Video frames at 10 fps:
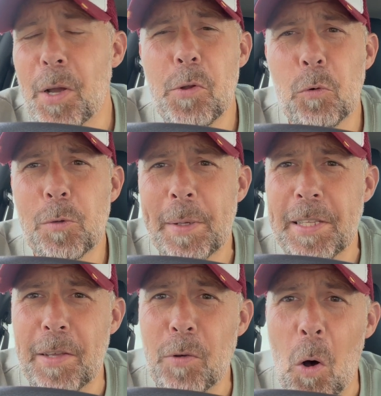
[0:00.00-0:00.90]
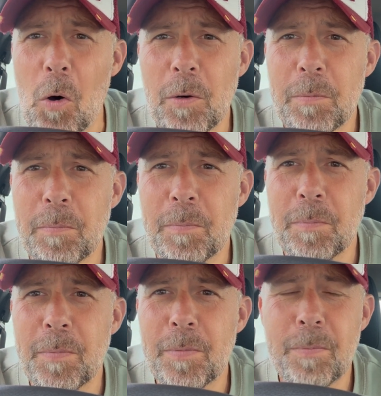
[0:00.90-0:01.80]
only automatic they've got
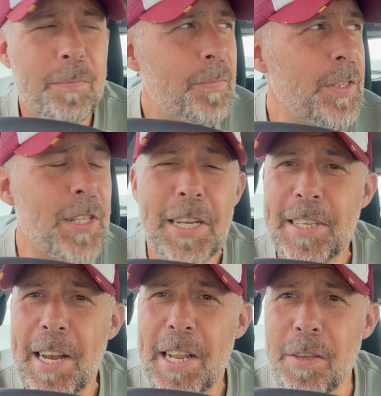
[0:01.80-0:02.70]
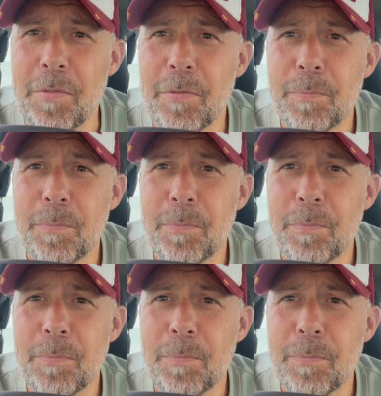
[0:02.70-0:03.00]
is the Nissan Leaf,